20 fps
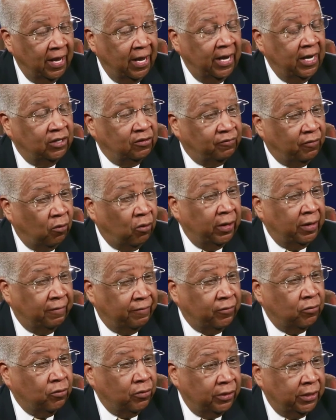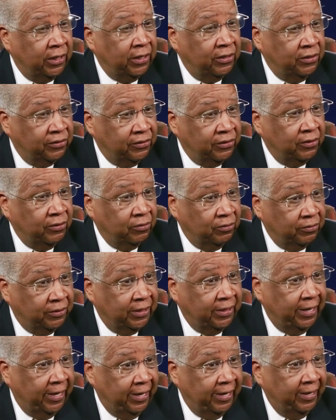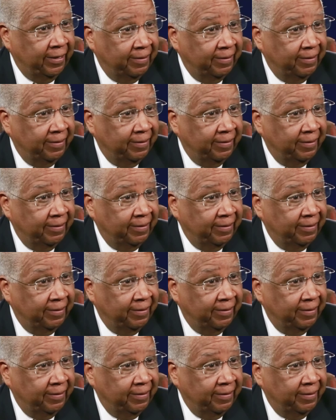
He's 44 years old today,